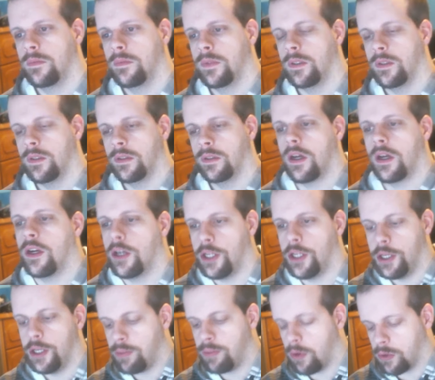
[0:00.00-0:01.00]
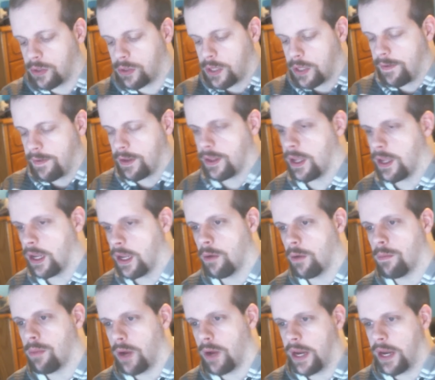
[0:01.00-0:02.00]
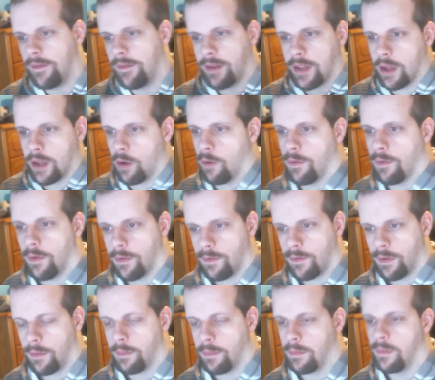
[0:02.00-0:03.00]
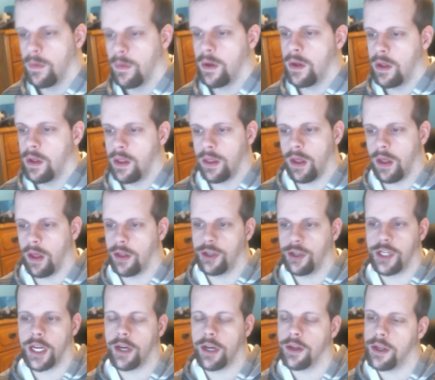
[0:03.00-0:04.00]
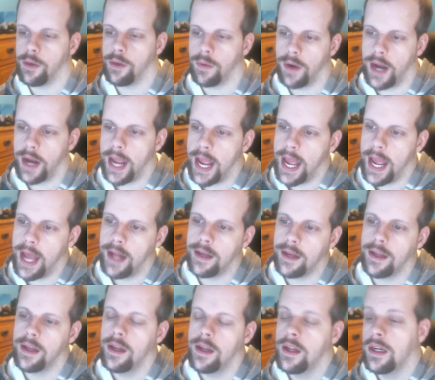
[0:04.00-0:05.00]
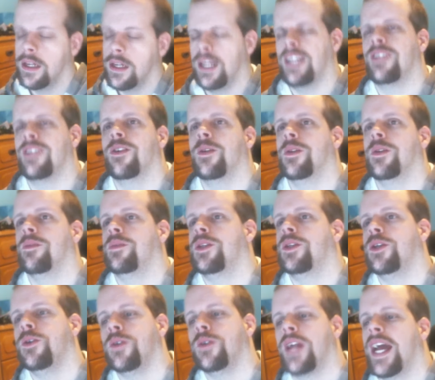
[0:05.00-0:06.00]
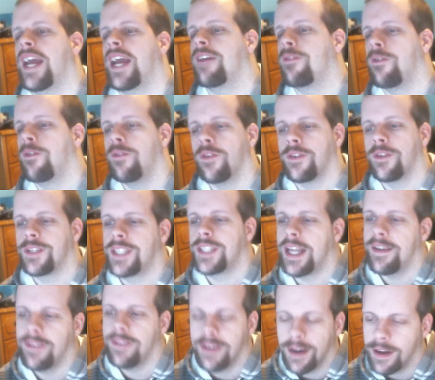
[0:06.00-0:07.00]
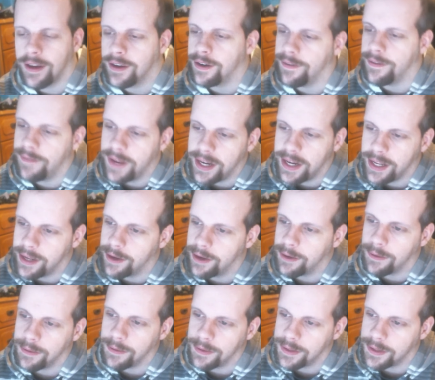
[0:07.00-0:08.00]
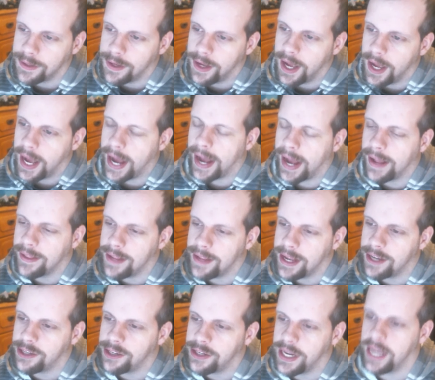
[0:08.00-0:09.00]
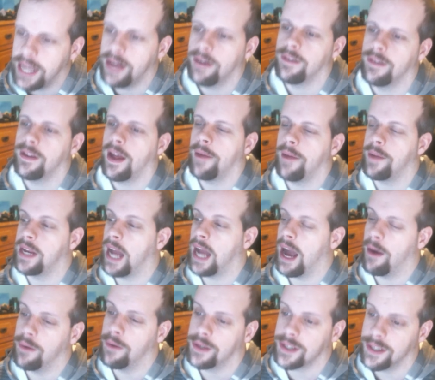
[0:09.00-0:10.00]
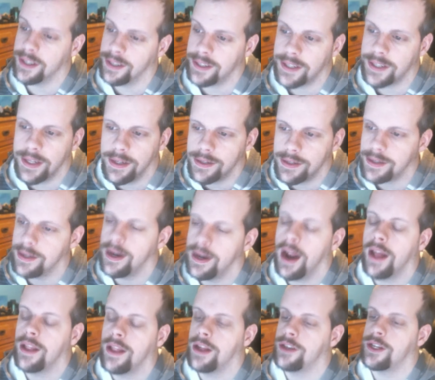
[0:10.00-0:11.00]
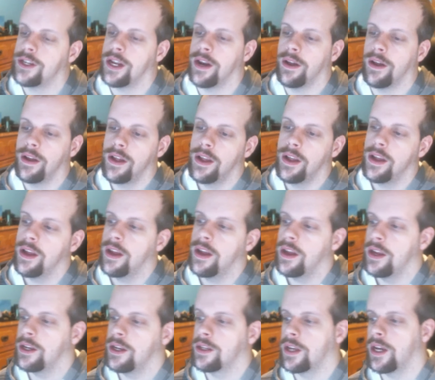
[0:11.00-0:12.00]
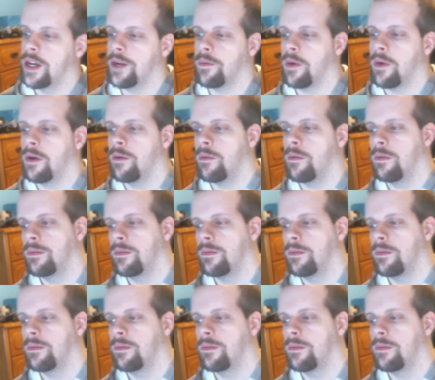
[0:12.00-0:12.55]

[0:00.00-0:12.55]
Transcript: Under you post everything or bring everything over from the other channel you were at. And I told him, dude, I have over 700 videos on that channel. I mean, I was consistent on that channel. He's like, well,